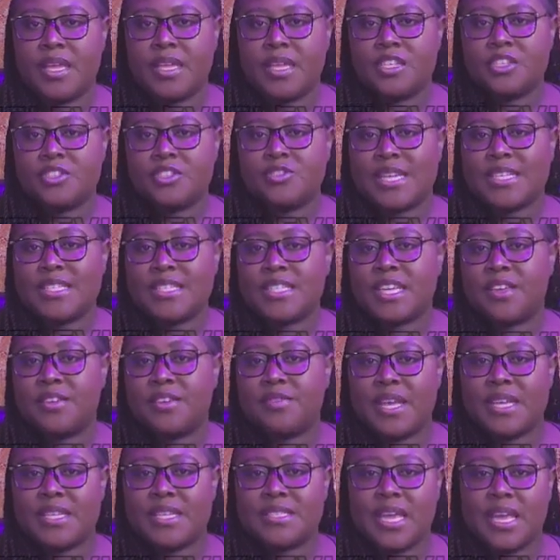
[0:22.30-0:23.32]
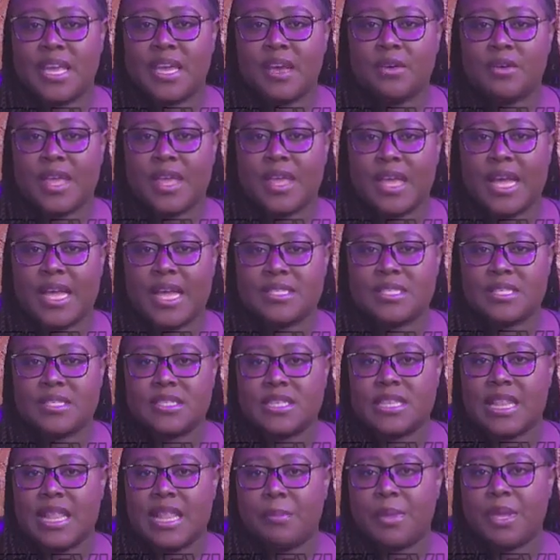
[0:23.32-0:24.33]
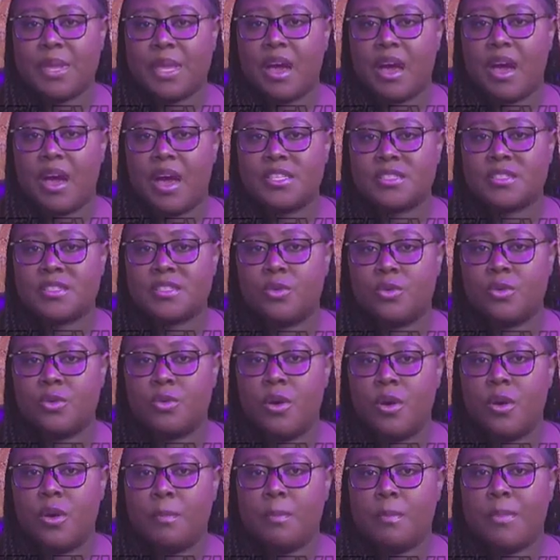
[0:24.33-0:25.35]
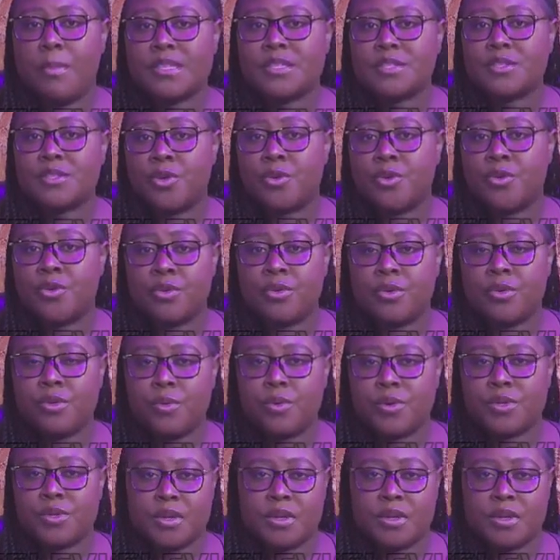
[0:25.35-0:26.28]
The tragic event held at Islamic High School, Basorun, was